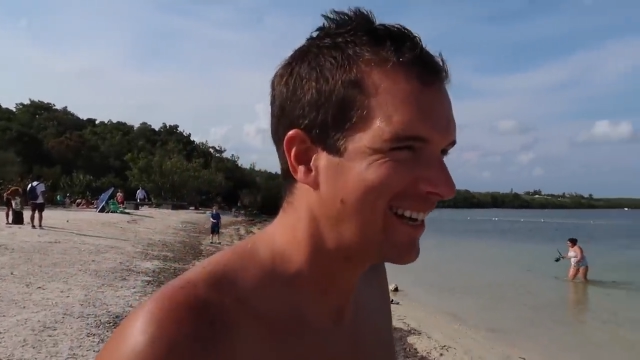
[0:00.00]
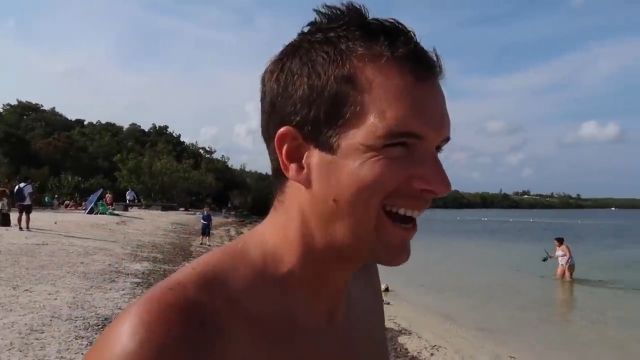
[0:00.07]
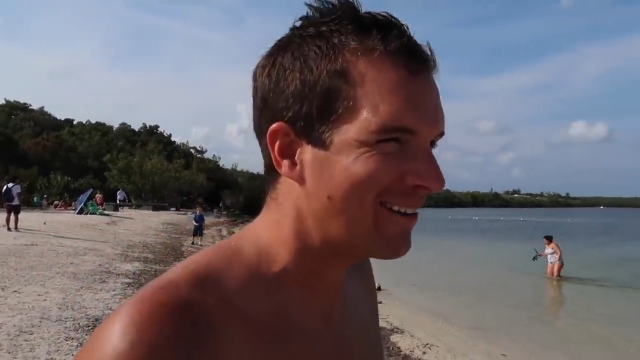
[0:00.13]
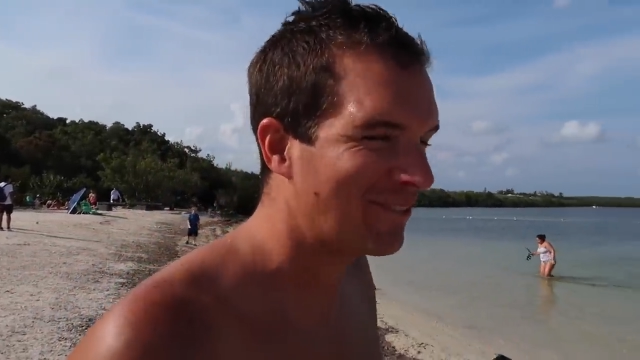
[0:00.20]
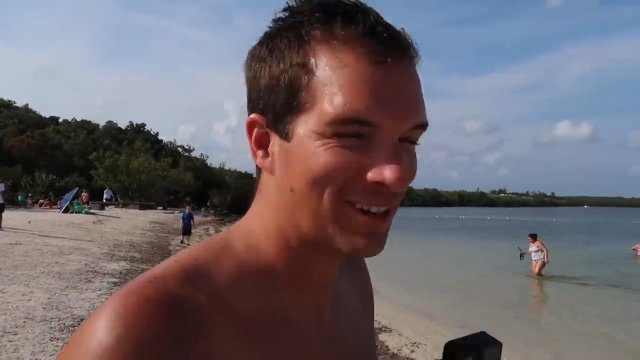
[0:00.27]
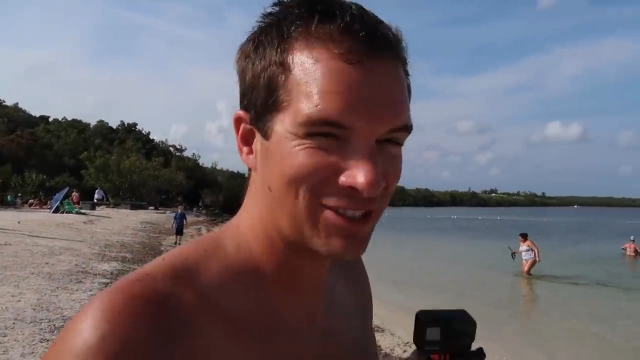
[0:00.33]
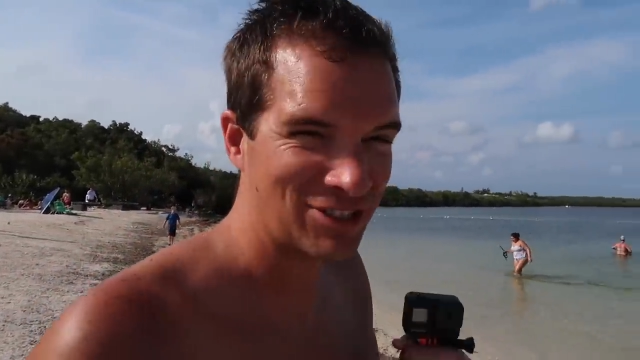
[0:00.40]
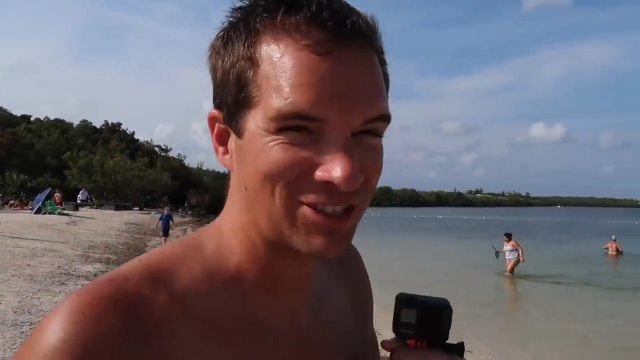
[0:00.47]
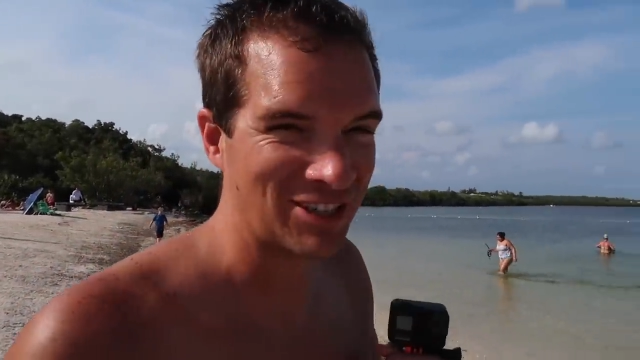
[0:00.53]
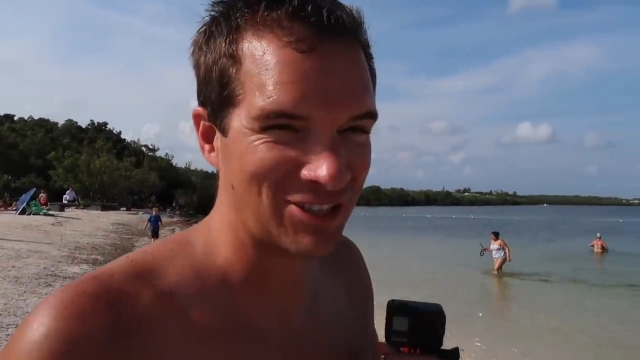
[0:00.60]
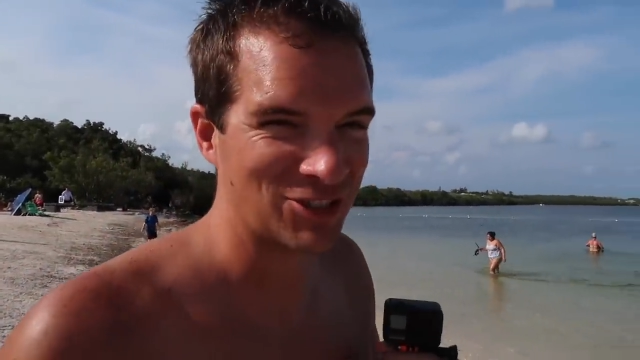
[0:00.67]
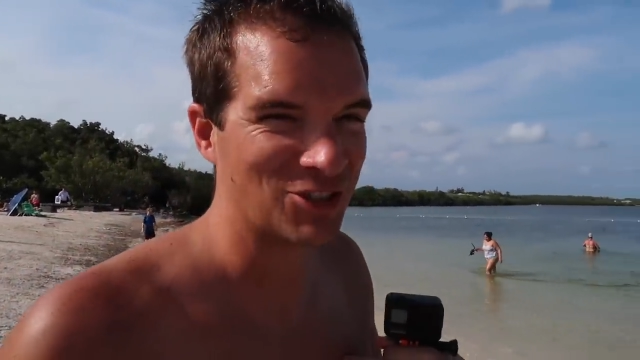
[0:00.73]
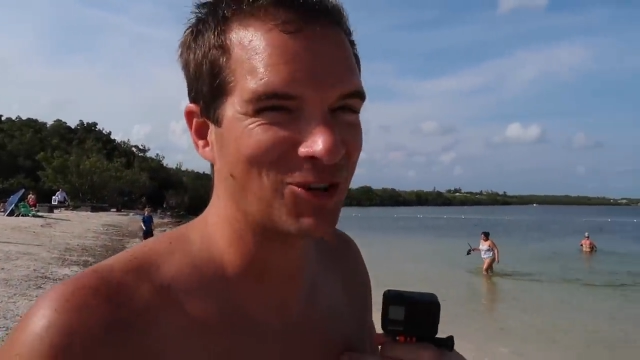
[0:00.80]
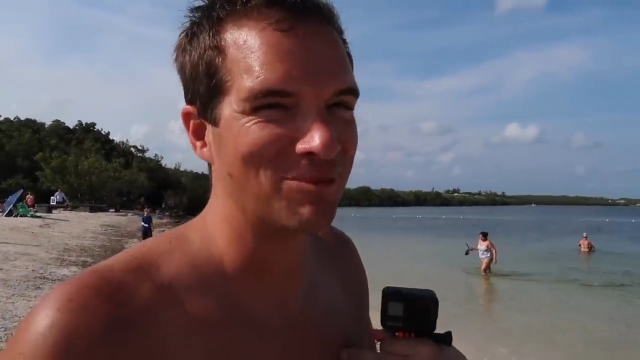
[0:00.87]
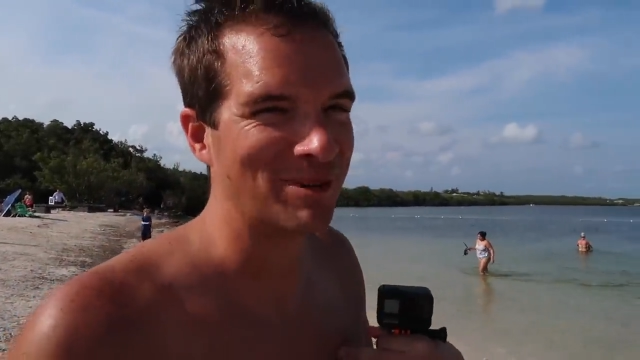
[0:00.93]
I feel like she's gonna
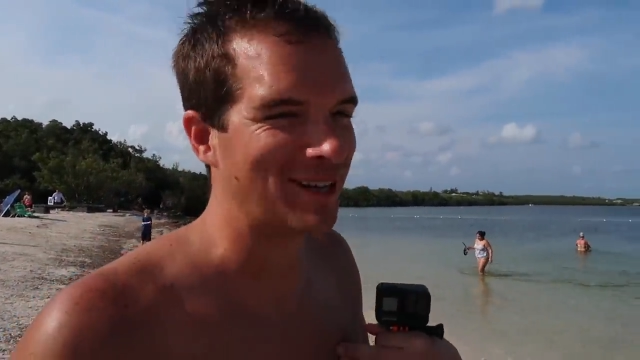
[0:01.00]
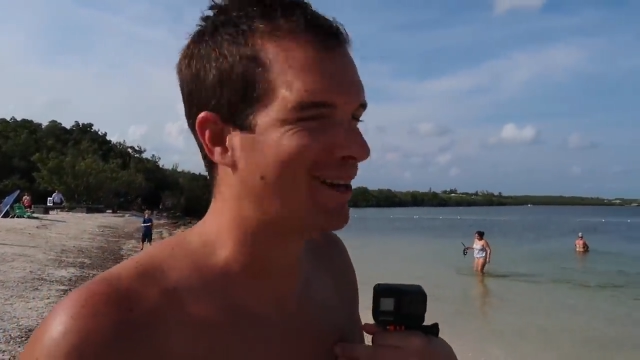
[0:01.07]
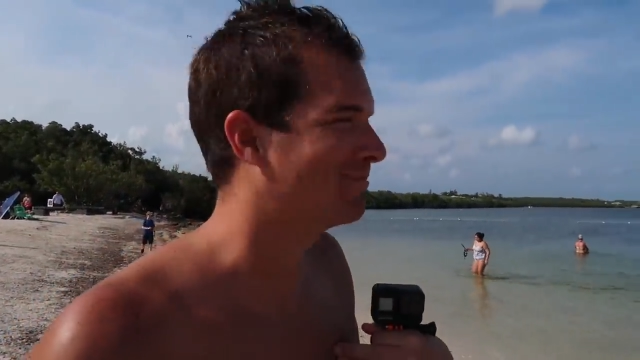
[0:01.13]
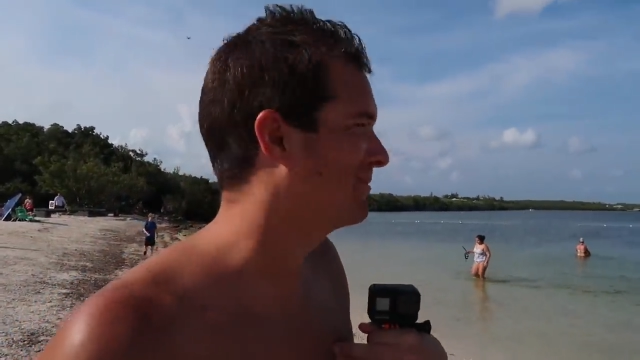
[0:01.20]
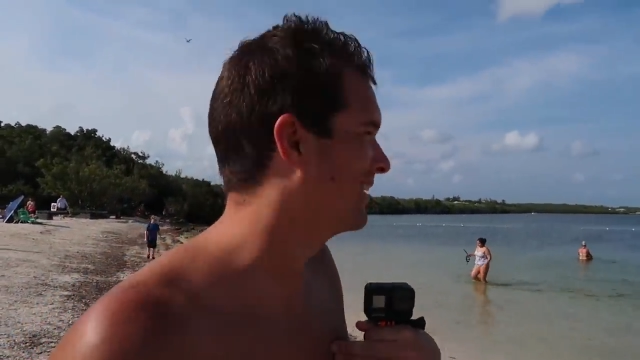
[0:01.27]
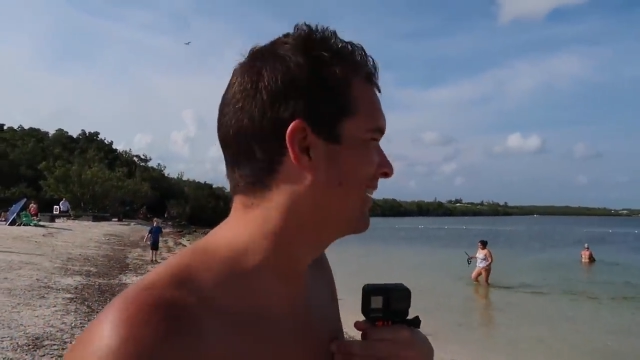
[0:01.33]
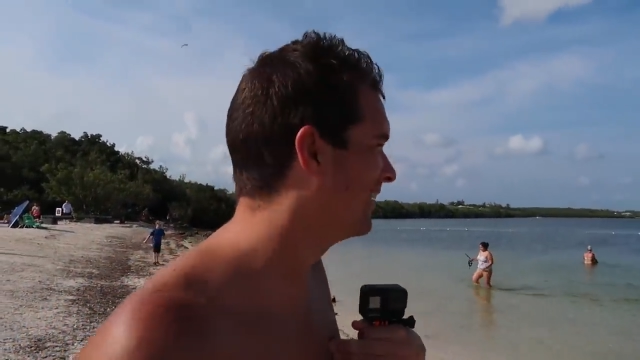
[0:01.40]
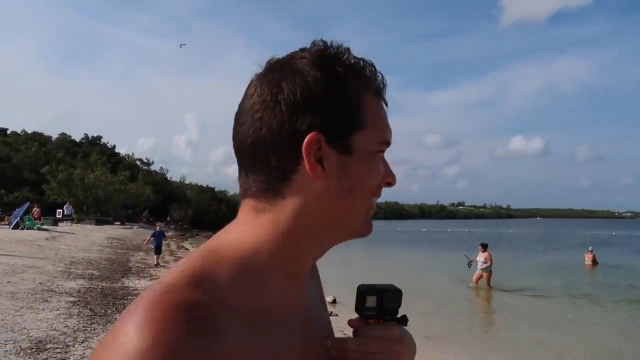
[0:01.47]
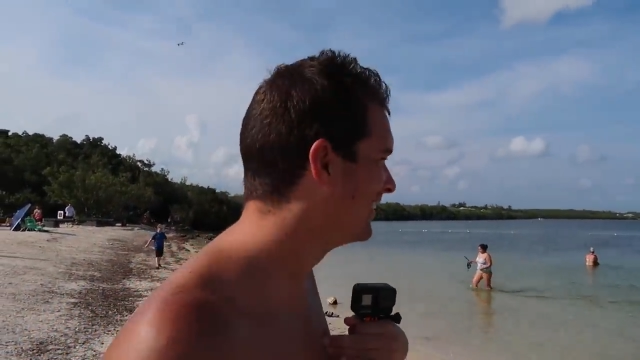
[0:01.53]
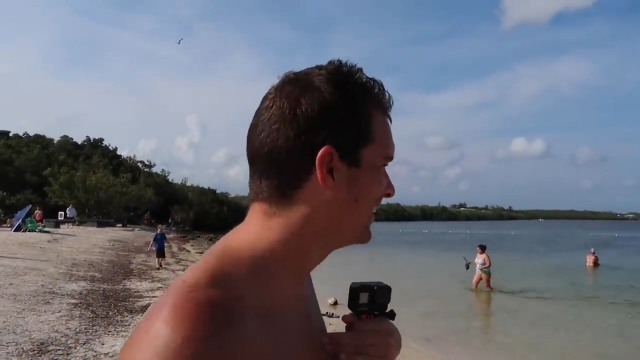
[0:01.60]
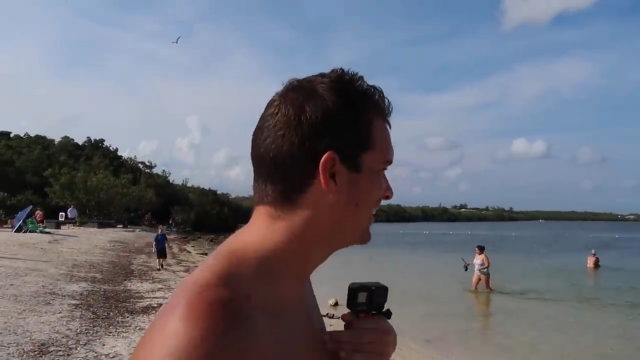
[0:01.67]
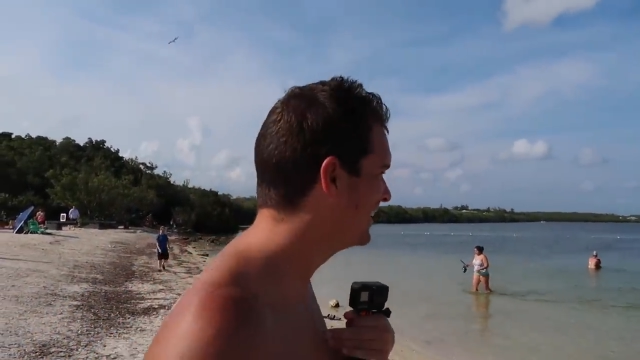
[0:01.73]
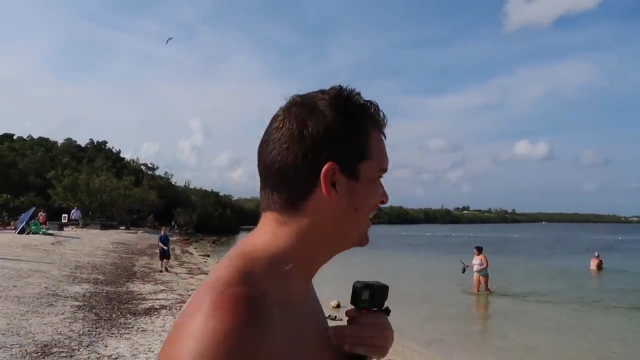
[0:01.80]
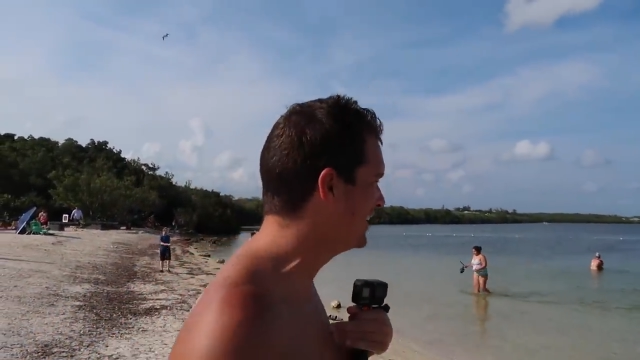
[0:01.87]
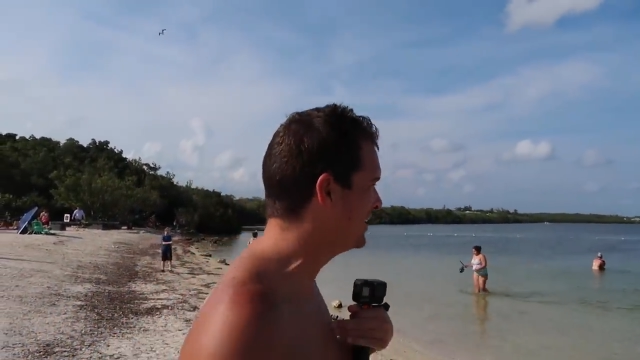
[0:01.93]
show me up
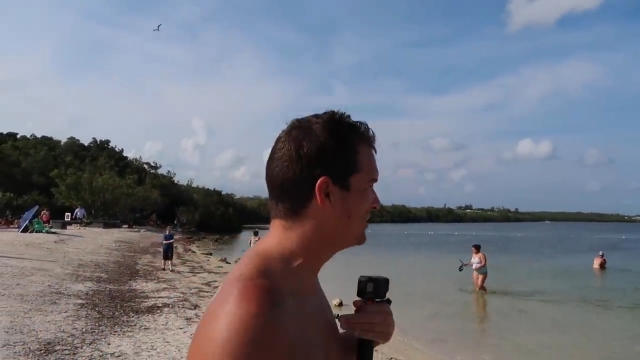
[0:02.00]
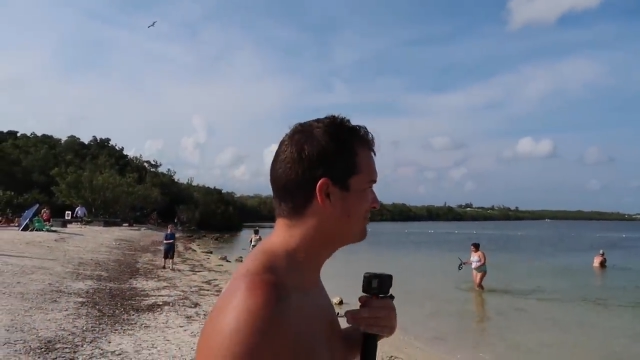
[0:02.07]
now.